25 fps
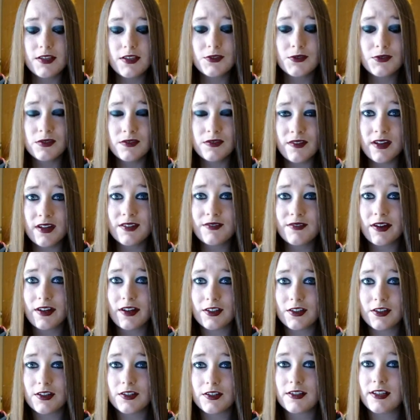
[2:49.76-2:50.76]
so it's very
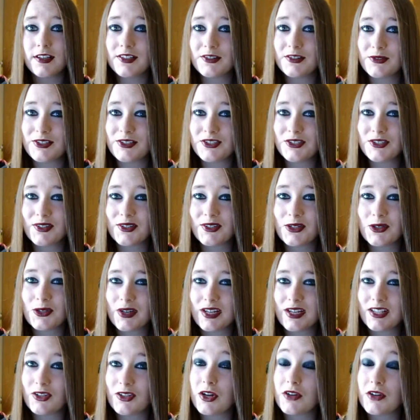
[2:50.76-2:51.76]
very good, and I do enjoy it
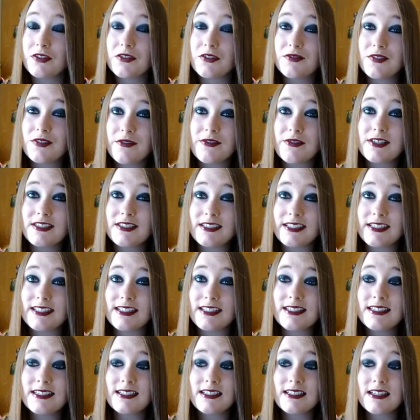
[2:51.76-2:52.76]
quite a lot. If you've never seen
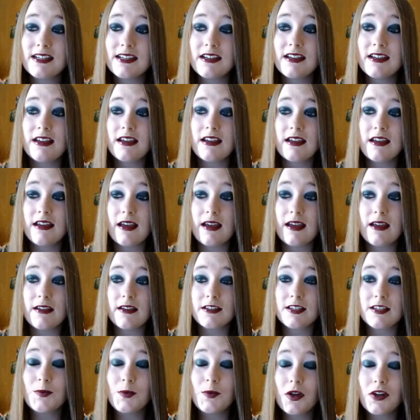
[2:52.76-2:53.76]
it,
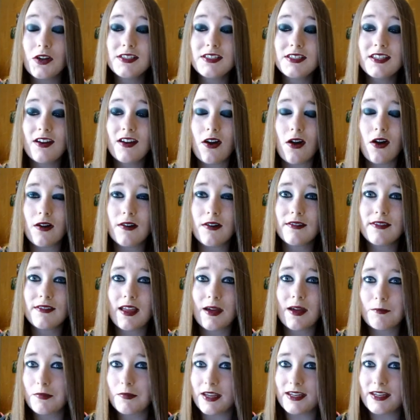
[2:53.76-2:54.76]
to be honest, there aren't
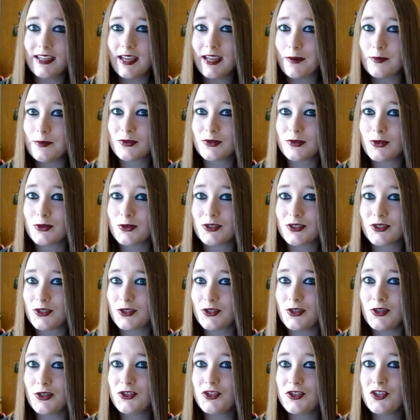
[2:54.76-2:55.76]
that many episodes
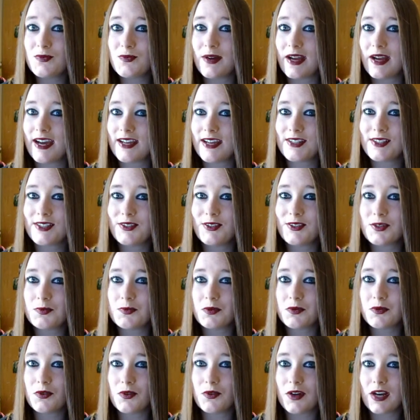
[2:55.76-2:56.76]
on YouTube. I had a
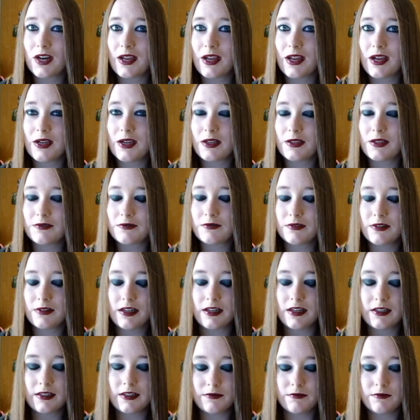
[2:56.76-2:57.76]
look before I, I,
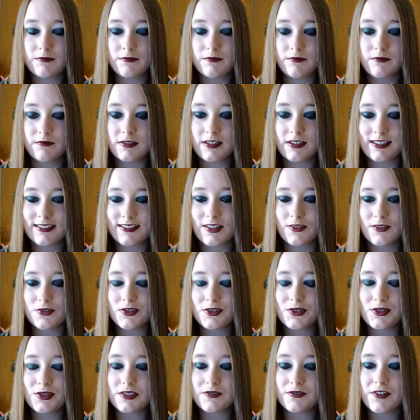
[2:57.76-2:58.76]
I sat down
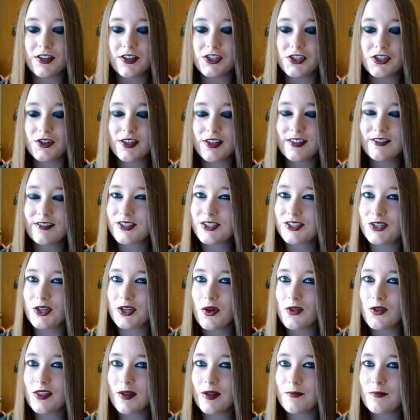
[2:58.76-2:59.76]
to do this video, and there's
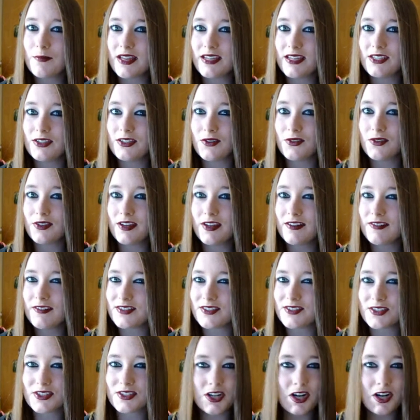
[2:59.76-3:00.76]
not that many on there.
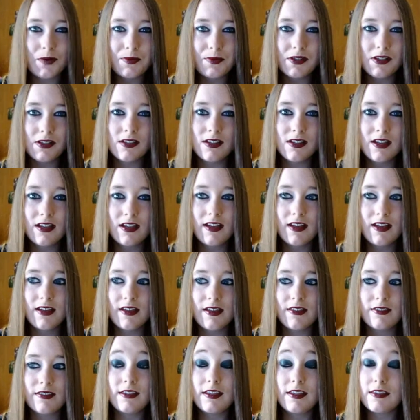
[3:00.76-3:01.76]
There's a couple.
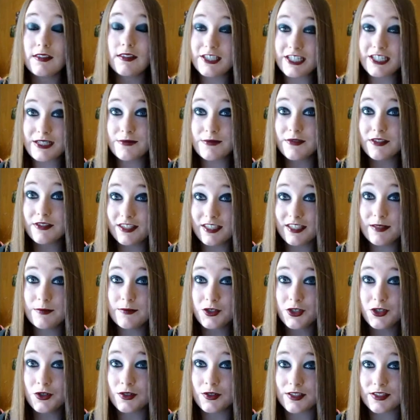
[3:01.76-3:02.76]
The, the, the
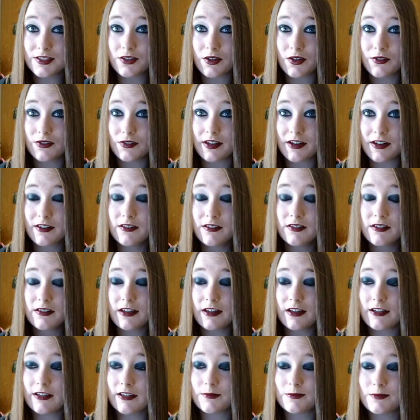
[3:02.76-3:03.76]
theme tune is on there,
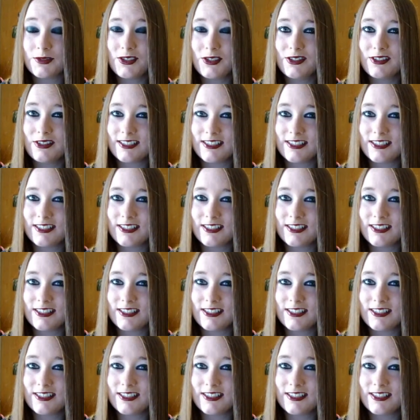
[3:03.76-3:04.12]
and um, so you